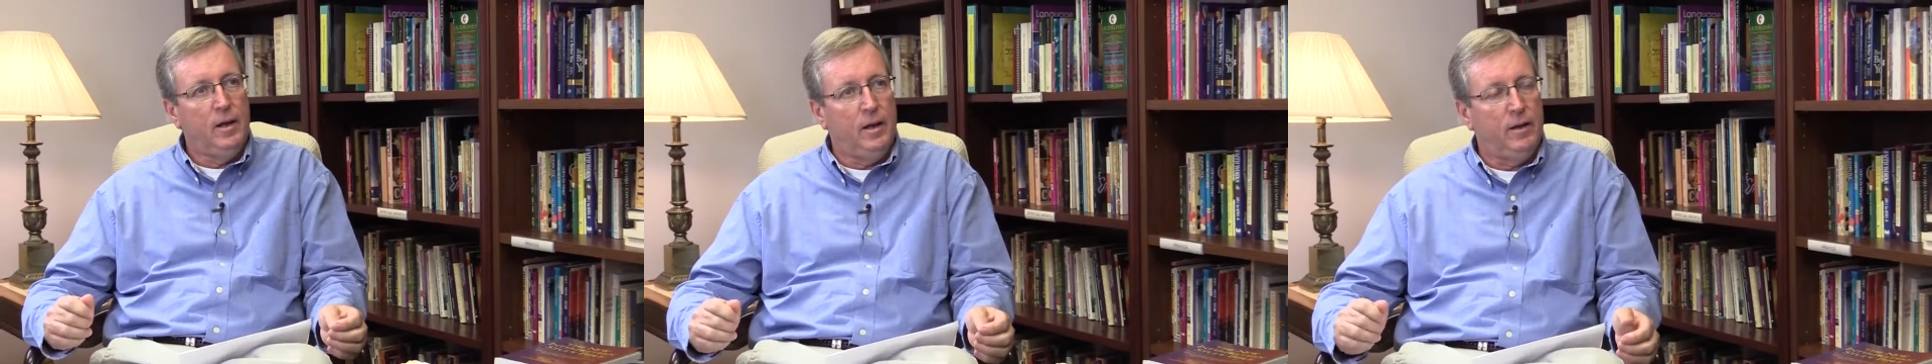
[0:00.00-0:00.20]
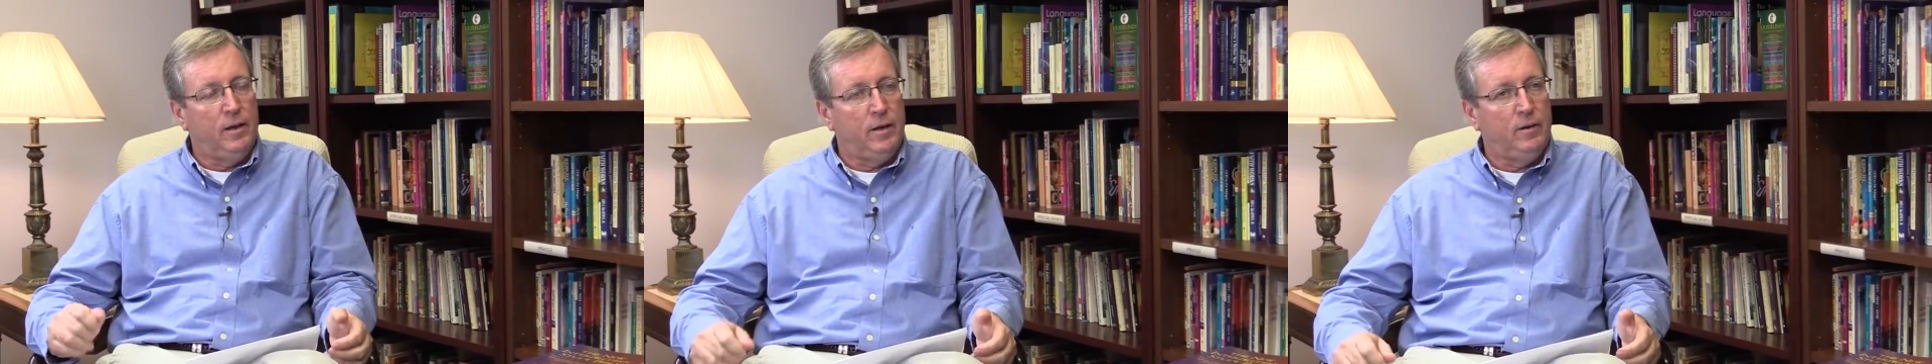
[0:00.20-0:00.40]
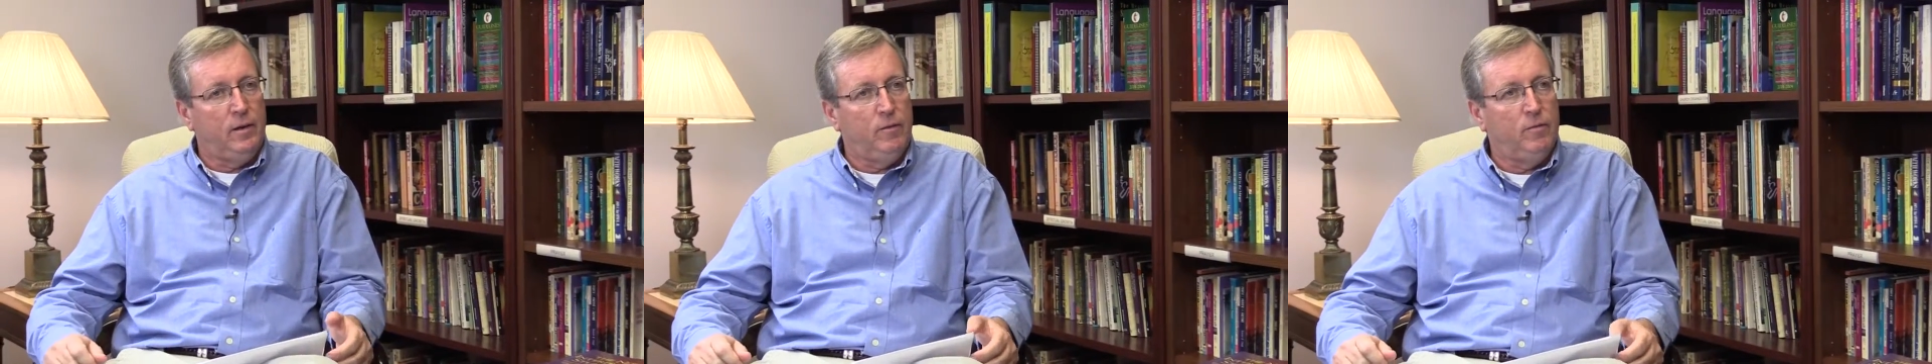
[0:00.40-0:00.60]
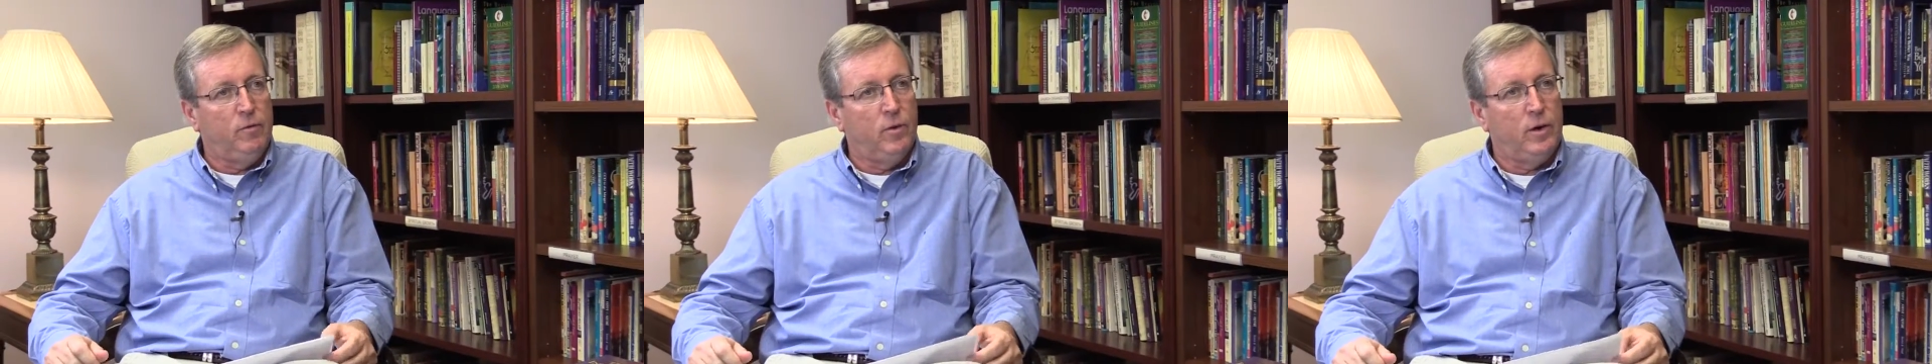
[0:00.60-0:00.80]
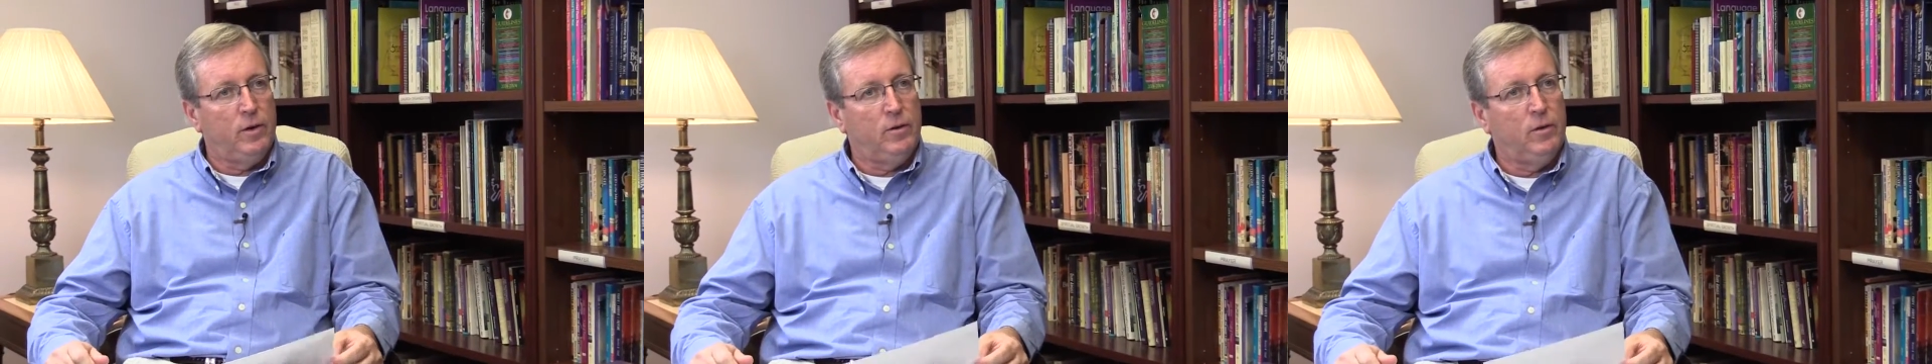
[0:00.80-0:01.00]
and
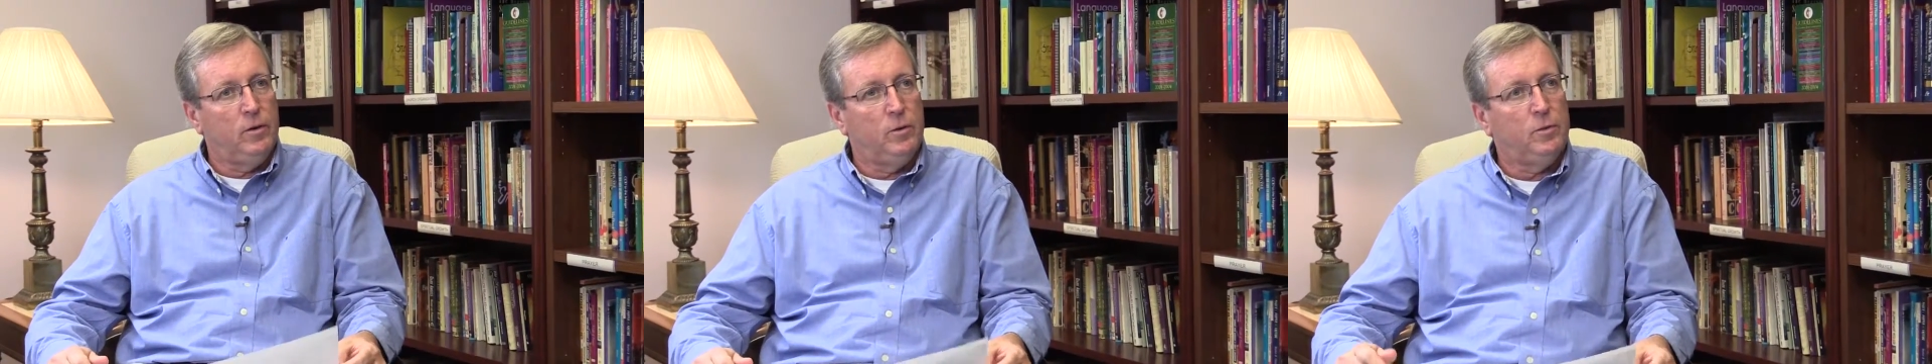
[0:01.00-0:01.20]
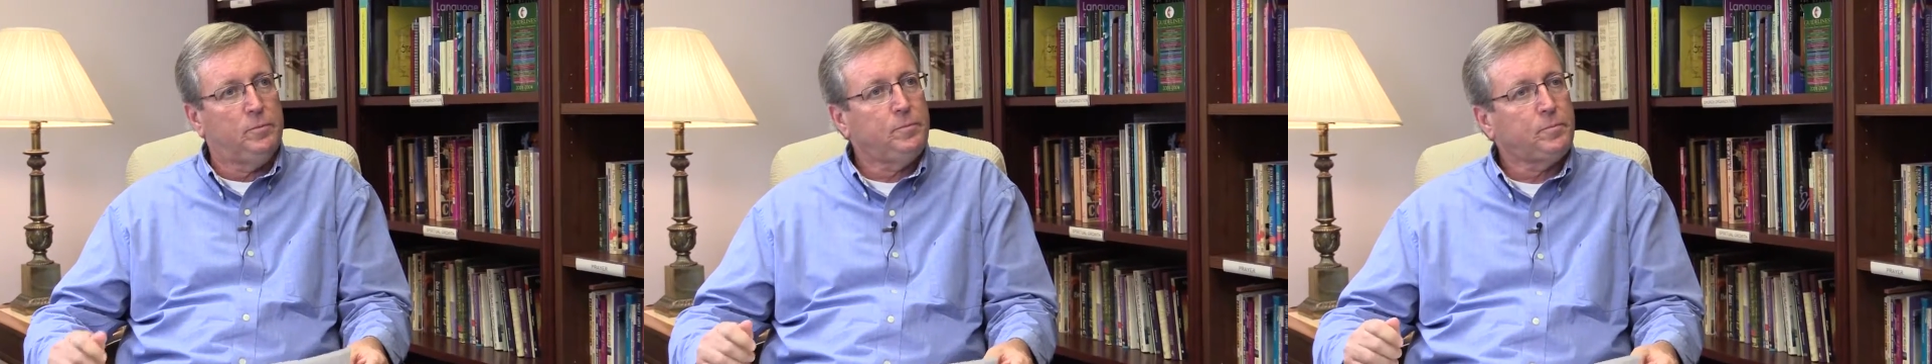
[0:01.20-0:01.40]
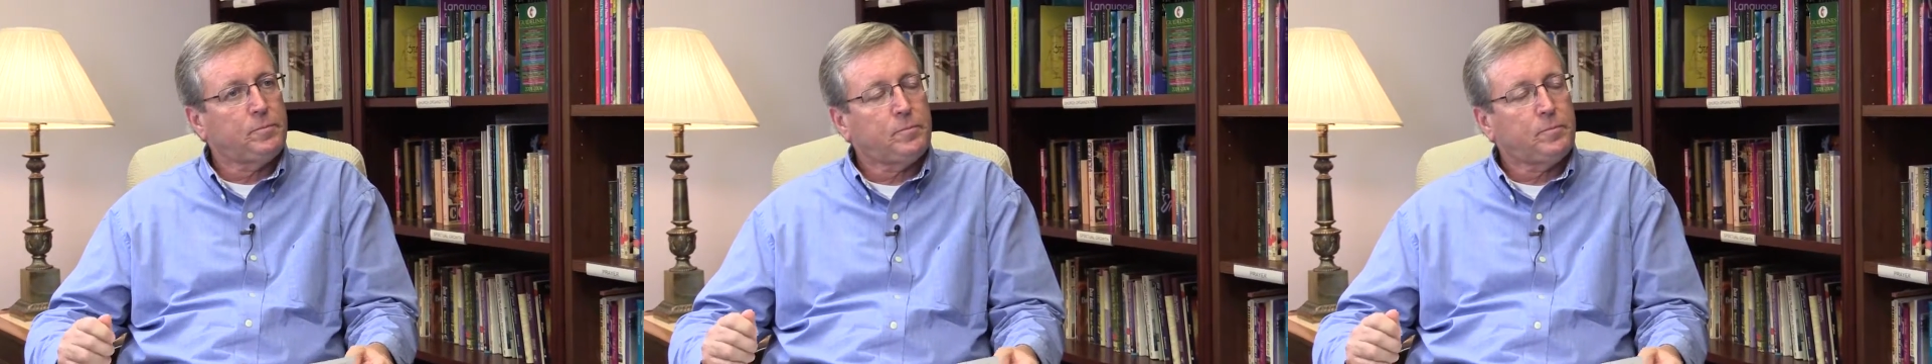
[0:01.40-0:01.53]
1942,